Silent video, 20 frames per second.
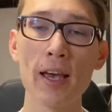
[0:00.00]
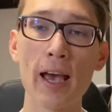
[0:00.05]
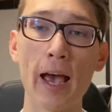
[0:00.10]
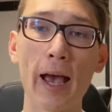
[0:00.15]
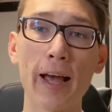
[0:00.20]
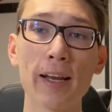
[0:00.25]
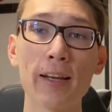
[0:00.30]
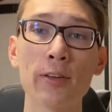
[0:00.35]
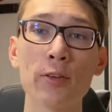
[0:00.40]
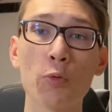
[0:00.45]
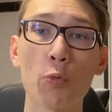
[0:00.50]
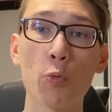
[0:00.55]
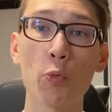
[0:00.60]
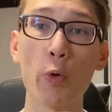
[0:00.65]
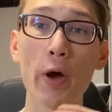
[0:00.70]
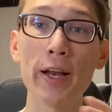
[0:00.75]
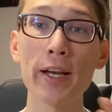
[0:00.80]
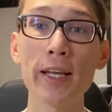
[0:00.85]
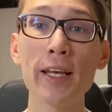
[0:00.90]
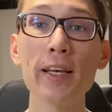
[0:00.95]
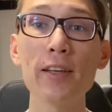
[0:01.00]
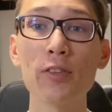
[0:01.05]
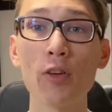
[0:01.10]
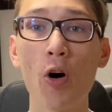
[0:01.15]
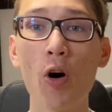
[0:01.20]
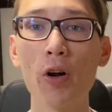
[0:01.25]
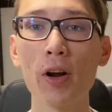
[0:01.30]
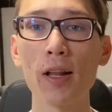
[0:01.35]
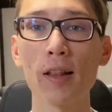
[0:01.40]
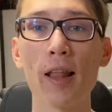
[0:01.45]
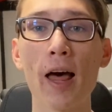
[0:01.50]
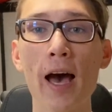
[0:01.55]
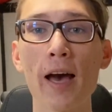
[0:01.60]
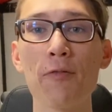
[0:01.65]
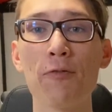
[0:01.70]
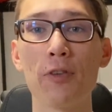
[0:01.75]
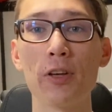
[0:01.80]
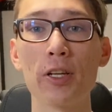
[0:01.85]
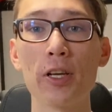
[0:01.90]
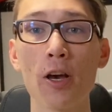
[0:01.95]
and when he's on a
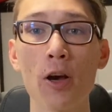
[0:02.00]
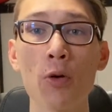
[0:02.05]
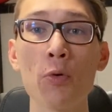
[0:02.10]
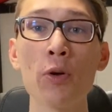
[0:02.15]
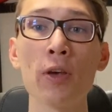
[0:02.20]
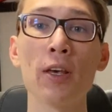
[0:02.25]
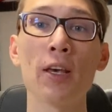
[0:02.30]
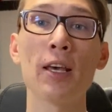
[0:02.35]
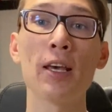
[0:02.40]
live video,